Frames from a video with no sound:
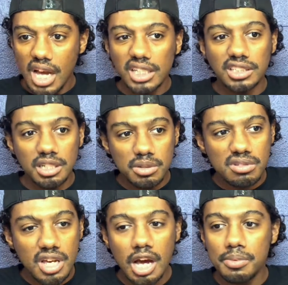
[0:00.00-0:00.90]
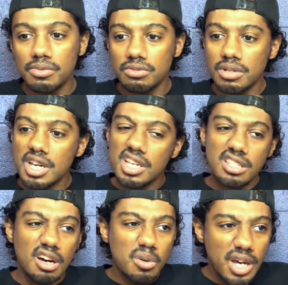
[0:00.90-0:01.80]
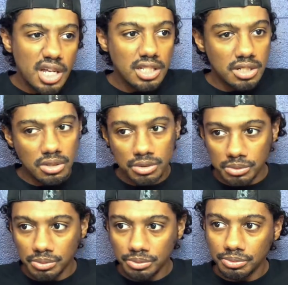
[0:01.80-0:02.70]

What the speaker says: I jumped on top of him, start wailing on him.